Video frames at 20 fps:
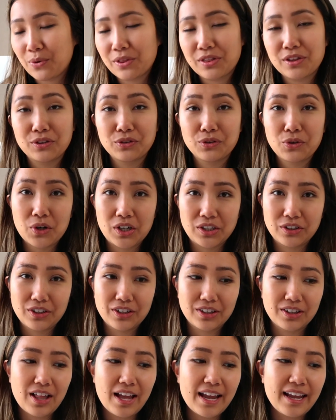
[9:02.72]
with the Lord
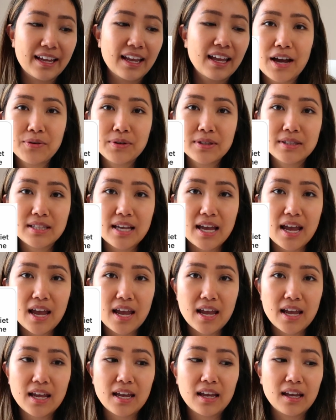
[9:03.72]
look like? I would
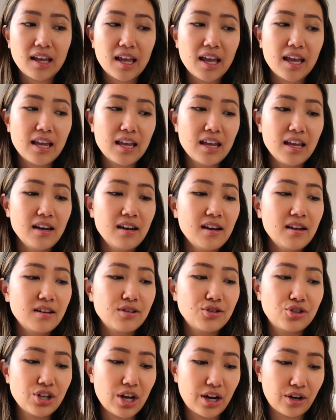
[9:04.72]
say
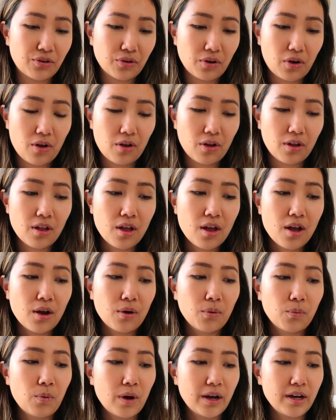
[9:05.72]
in general,
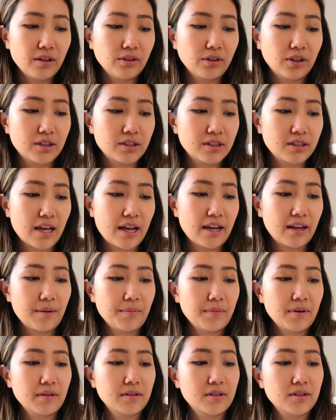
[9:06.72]
what it looks like,
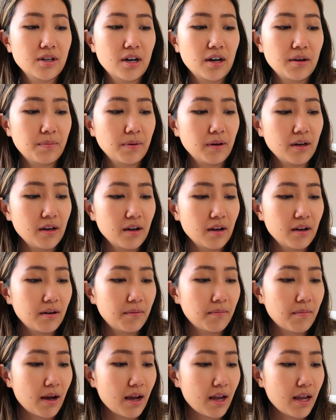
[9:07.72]
I'm gonna start putting
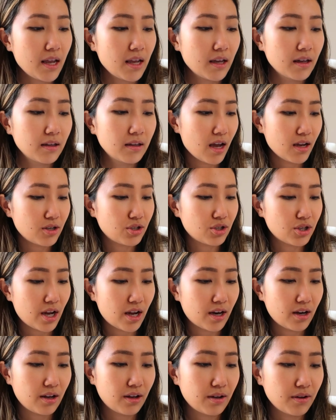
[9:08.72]
on my
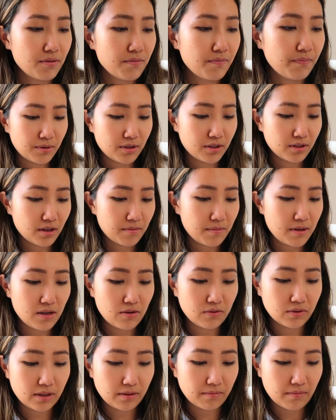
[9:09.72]
eyeshadow. I'm just gonna be
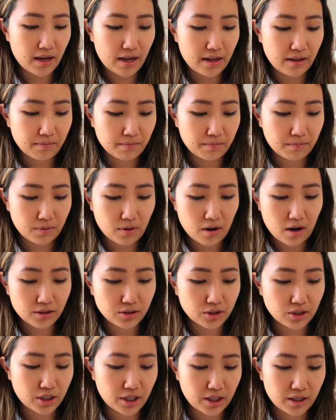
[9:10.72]
using my
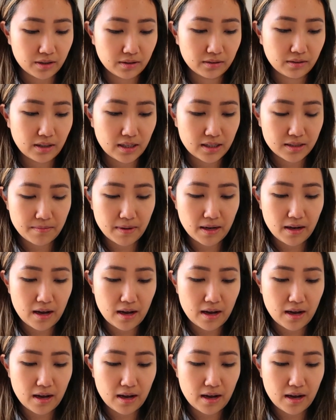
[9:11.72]
bronzer as my